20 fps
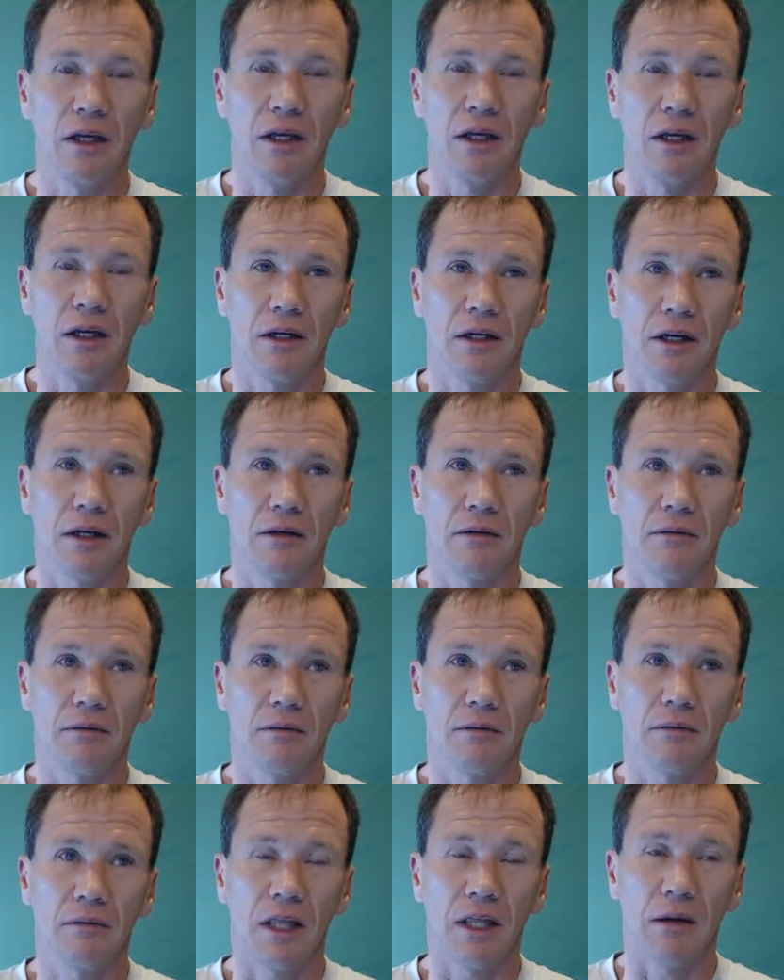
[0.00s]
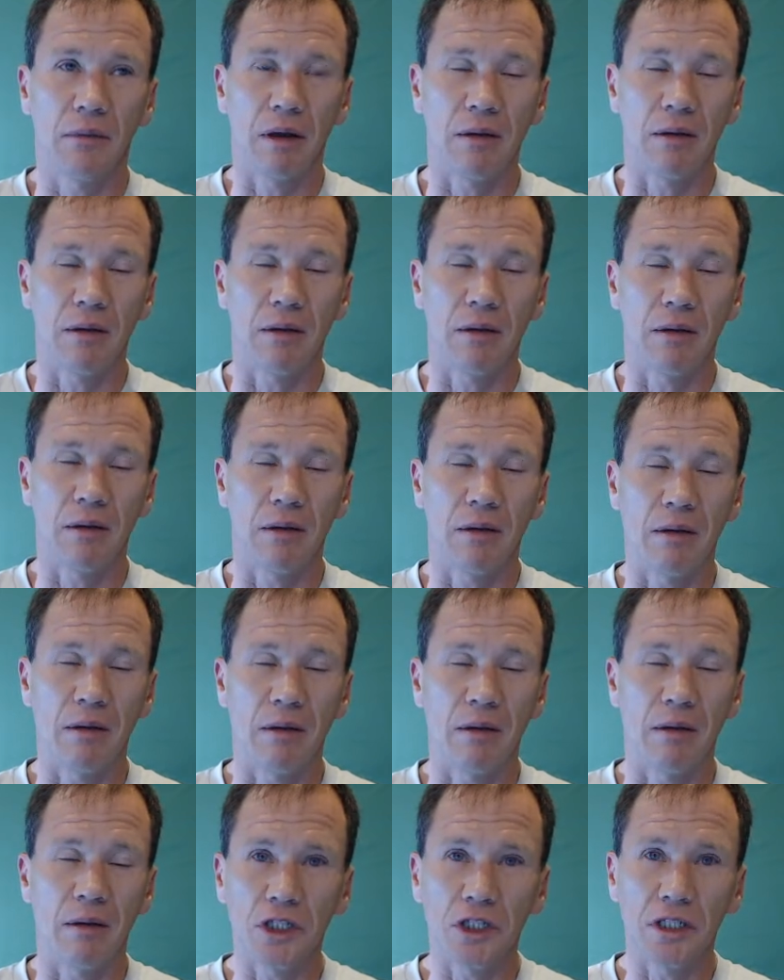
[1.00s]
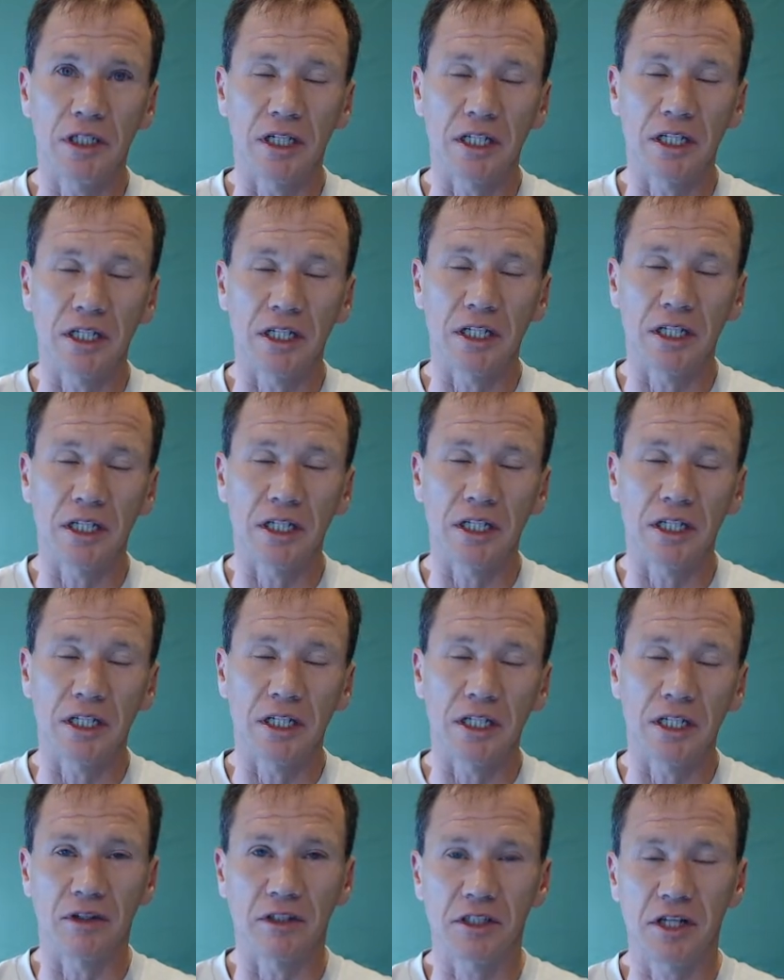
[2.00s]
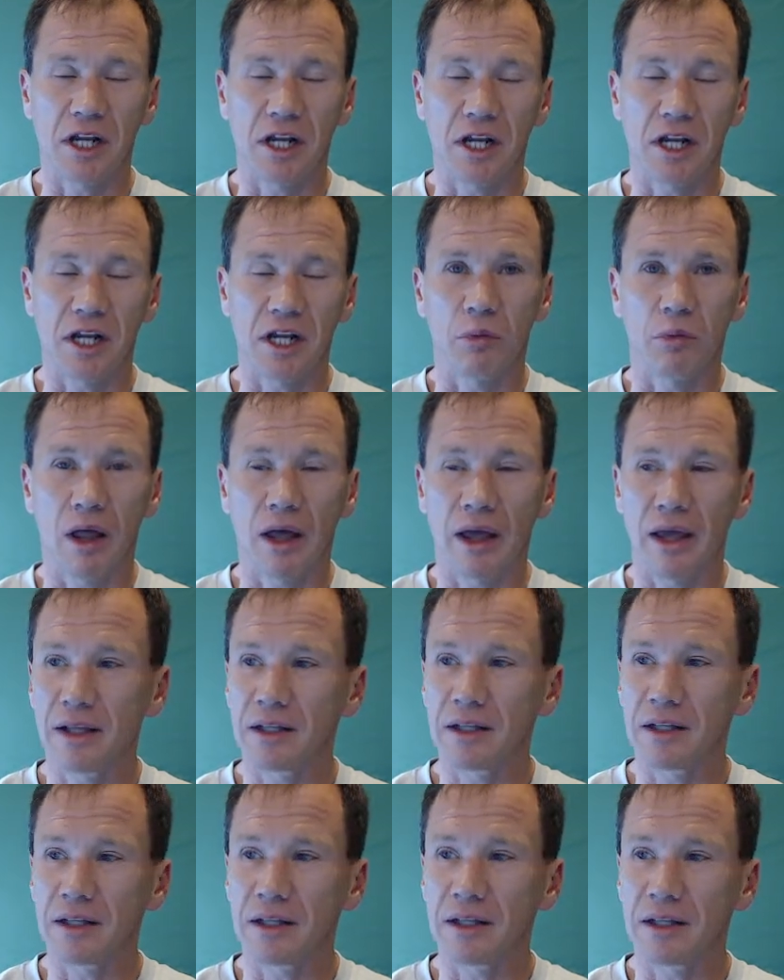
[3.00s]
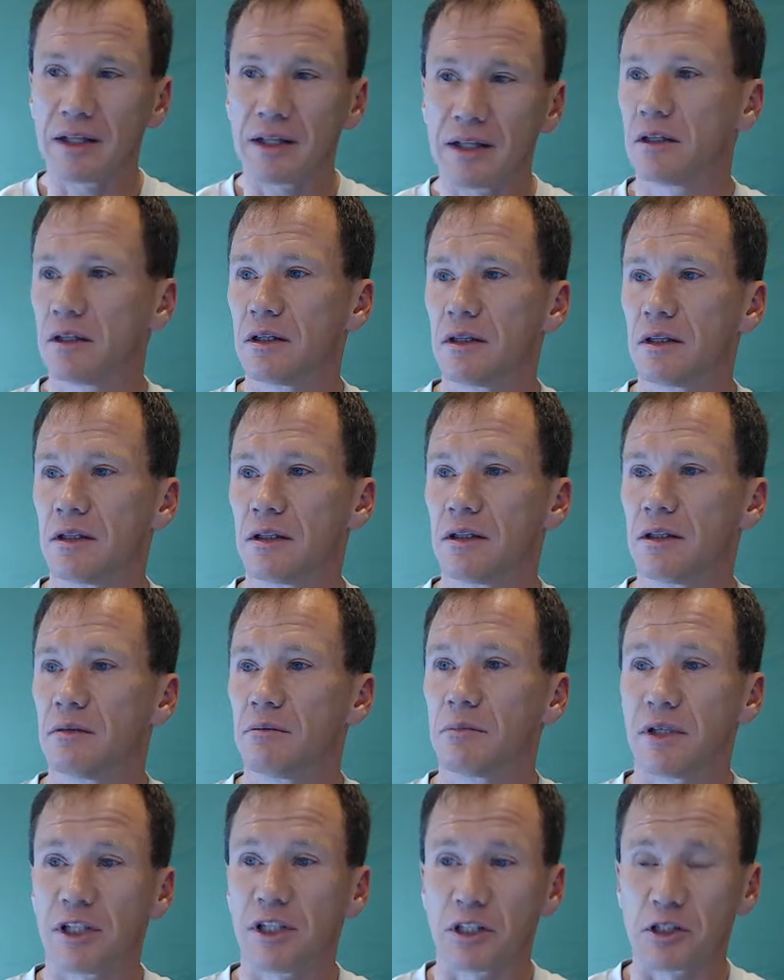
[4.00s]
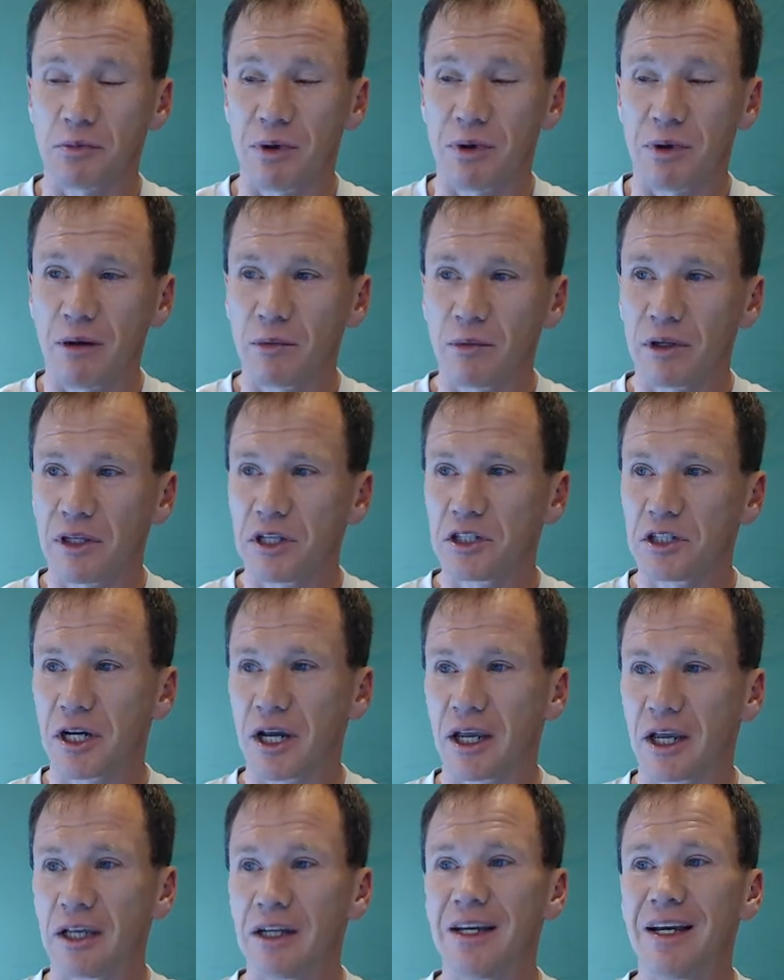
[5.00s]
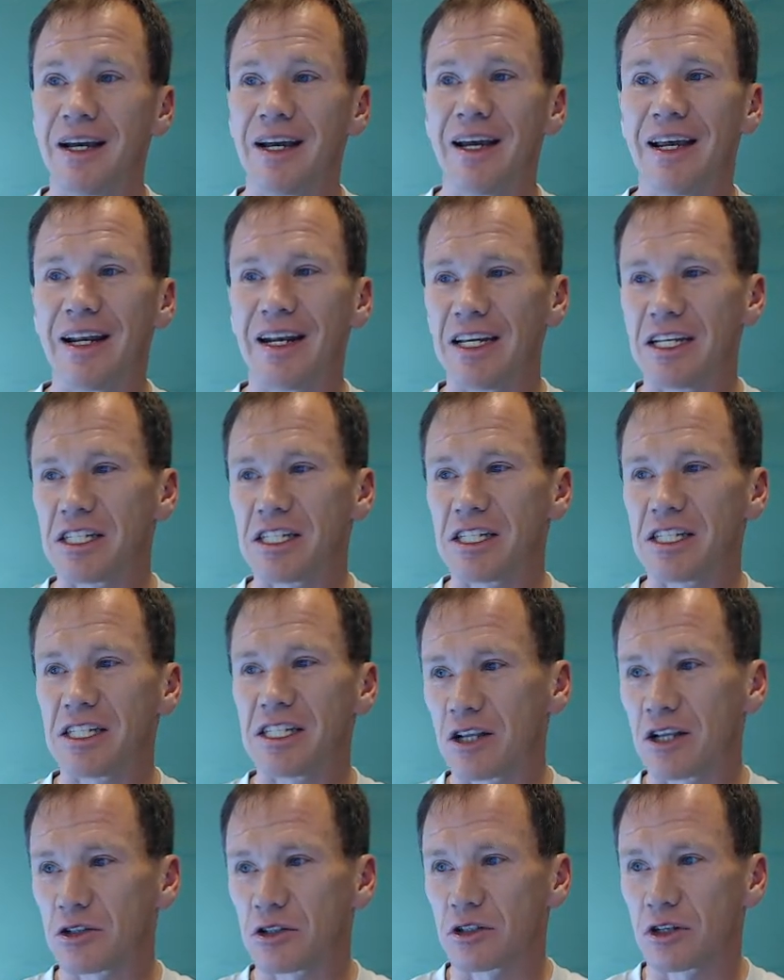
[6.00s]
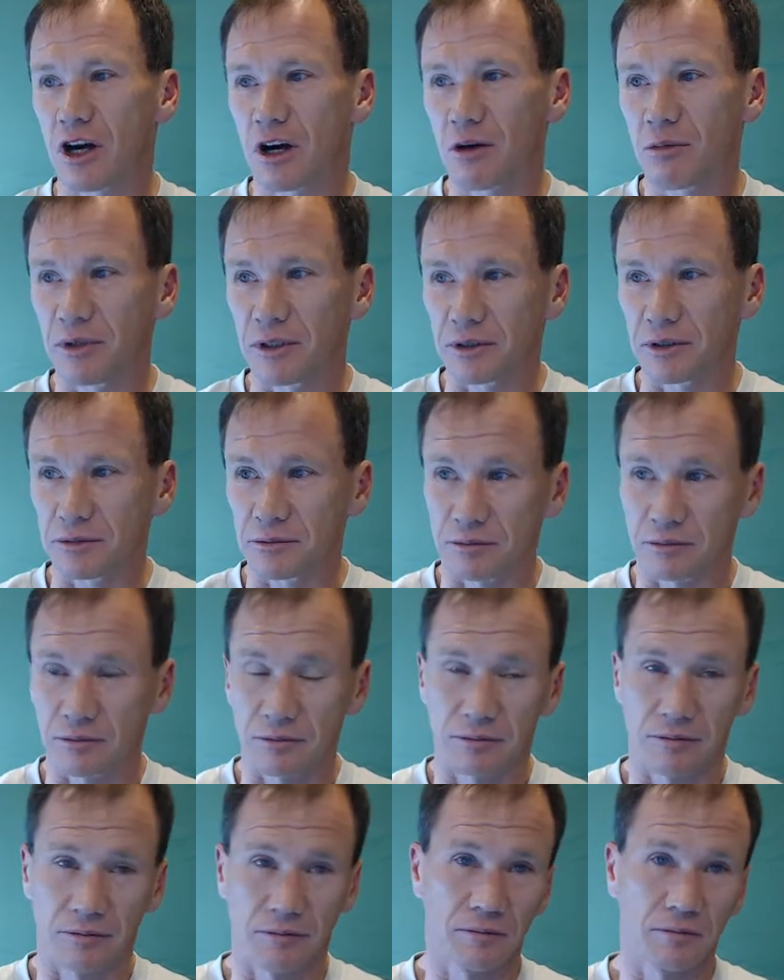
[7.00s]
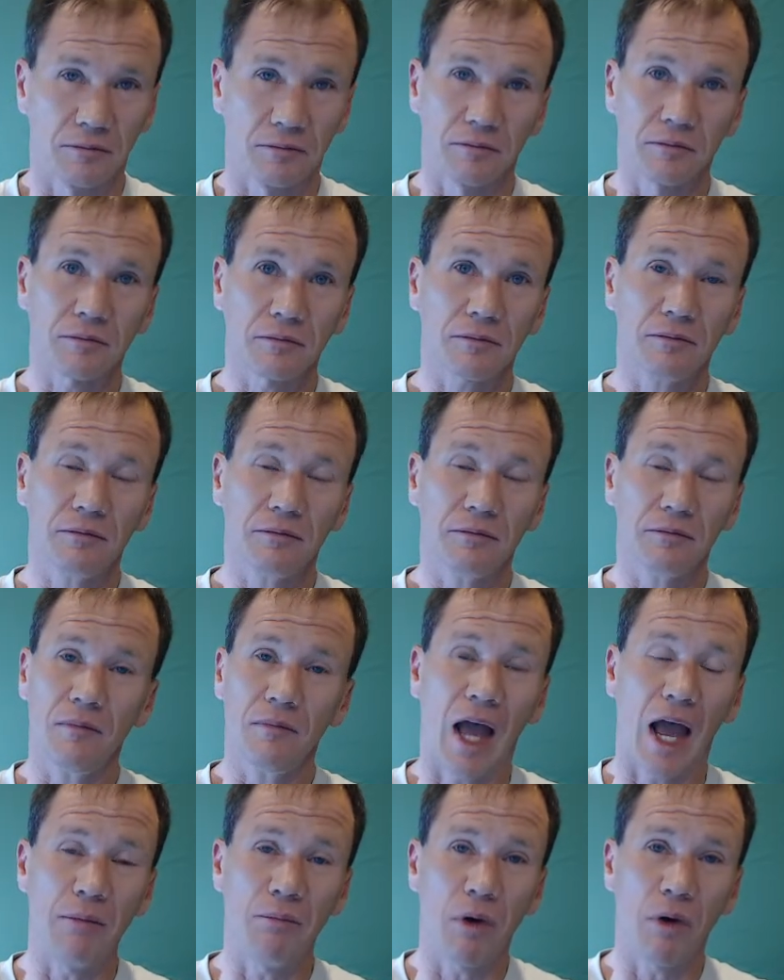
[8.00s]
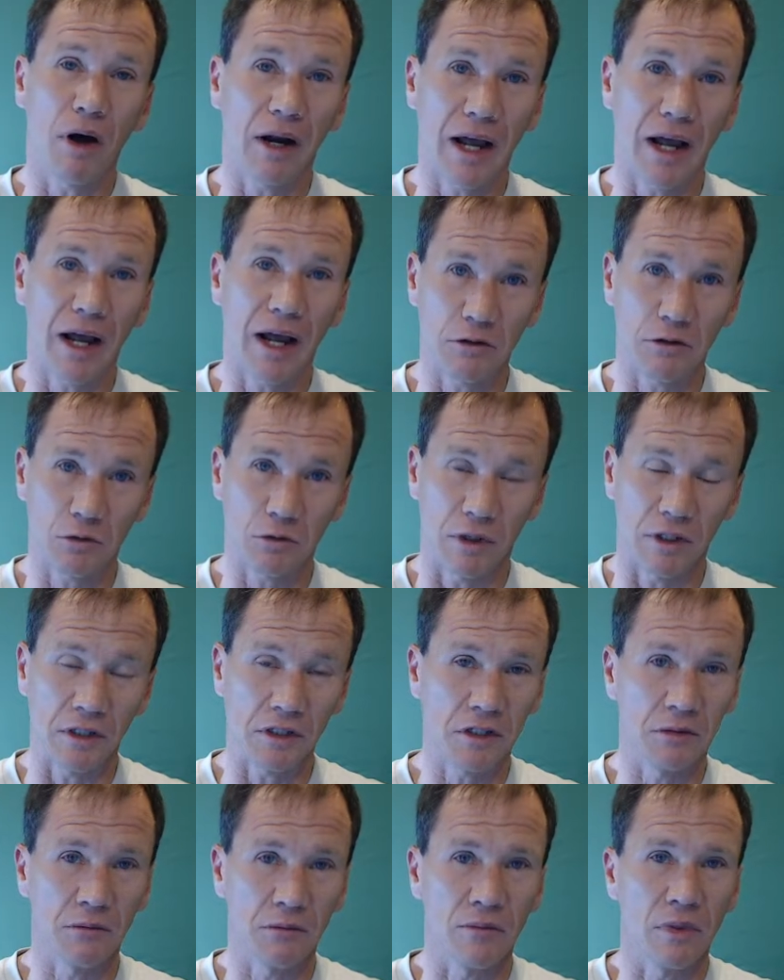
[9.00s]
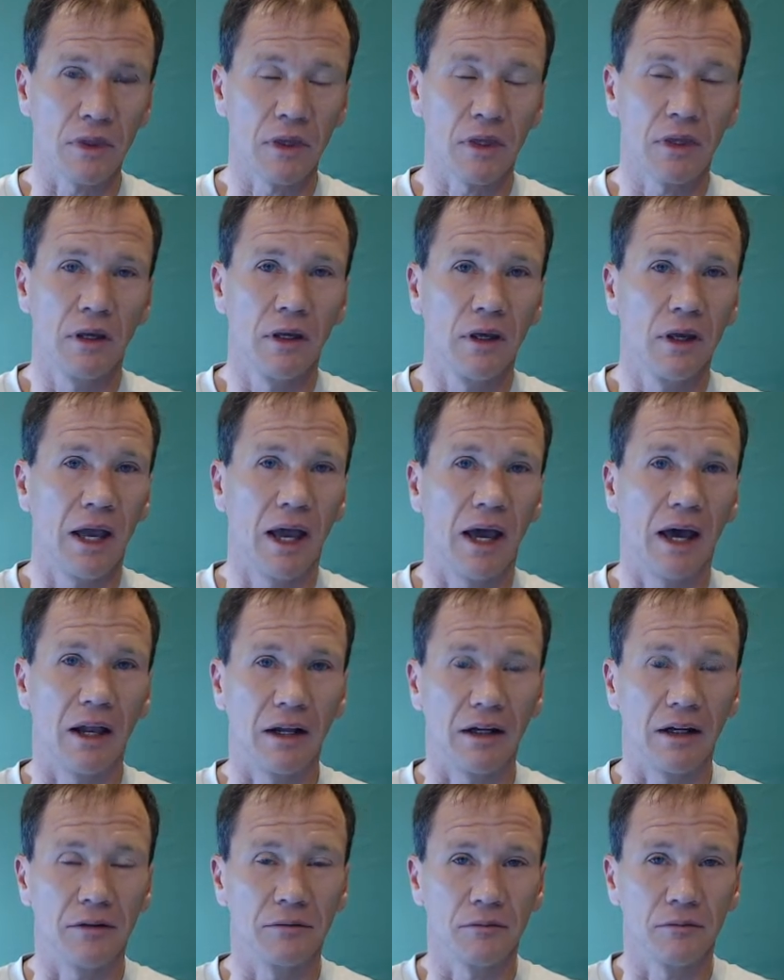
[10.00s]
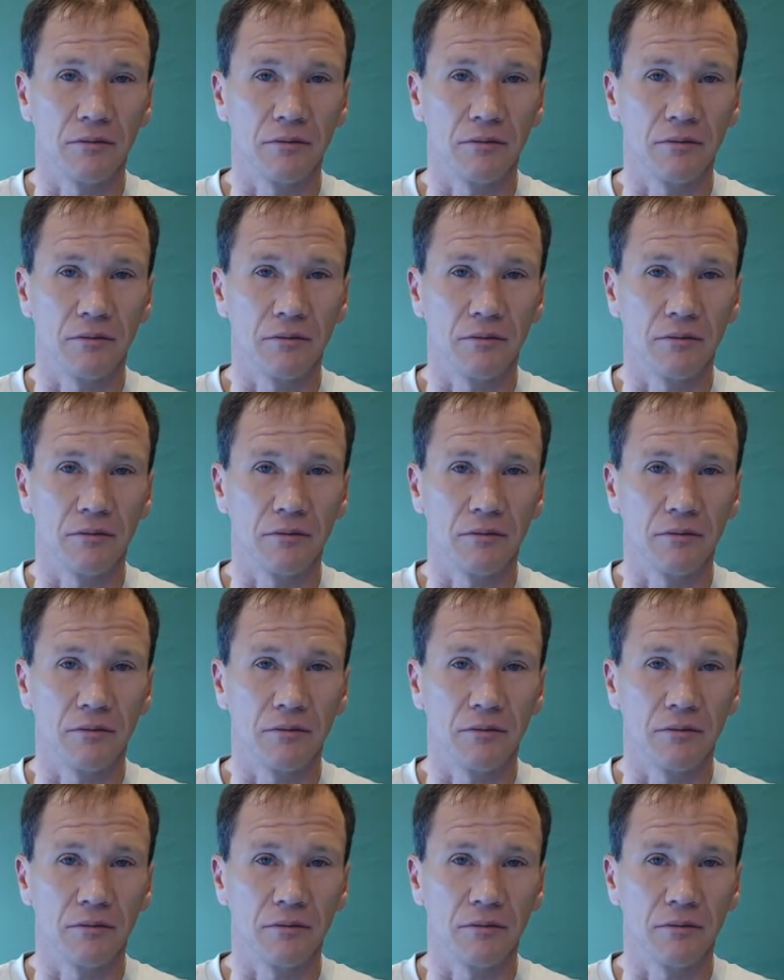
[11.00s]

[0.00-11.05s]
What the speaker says: that might be an inclusion that's not part of a standard appliance, but there's a problem with it, check it. Any stains on the carpet? I bought a house once, had a